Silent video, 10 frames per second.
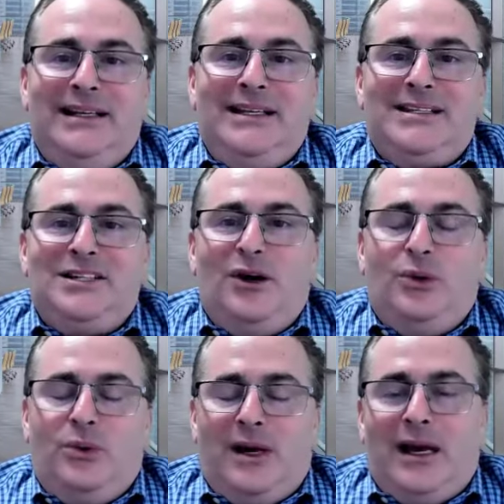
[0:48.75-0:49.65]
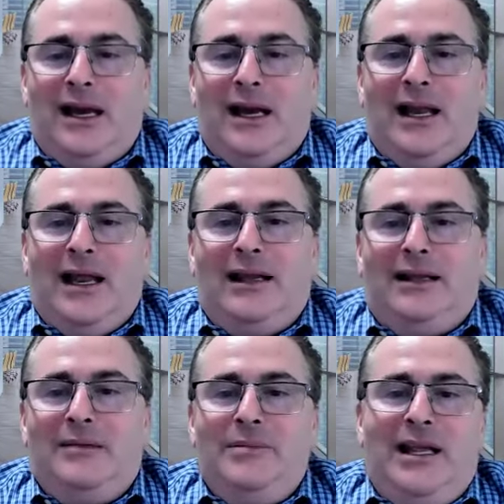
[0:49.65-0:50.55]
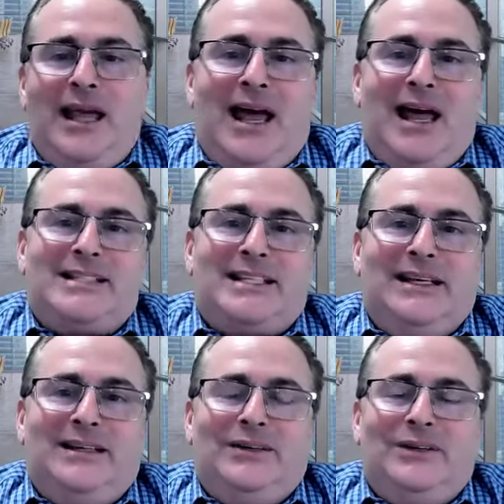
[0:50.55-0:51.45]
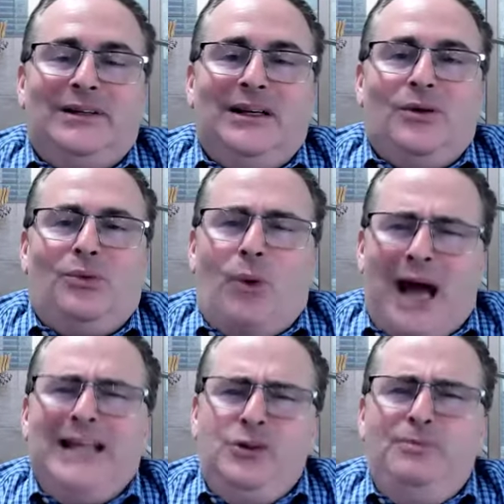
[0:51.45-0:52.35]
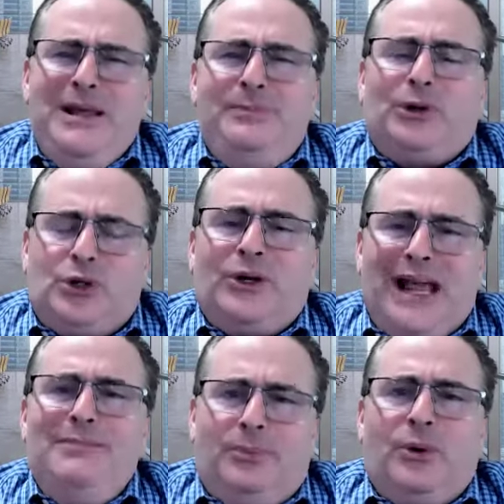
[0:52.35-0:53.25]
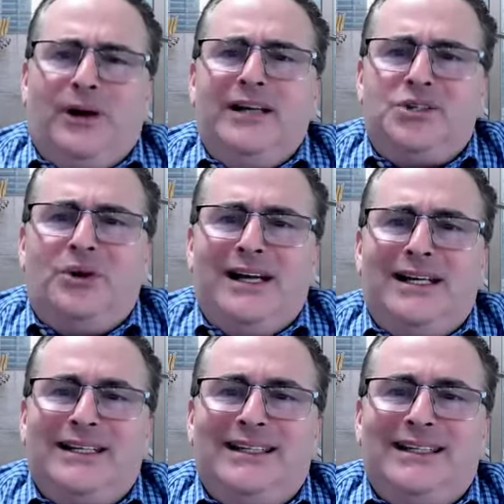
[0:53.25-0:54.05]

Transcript: So let me ask, why do people create boring training?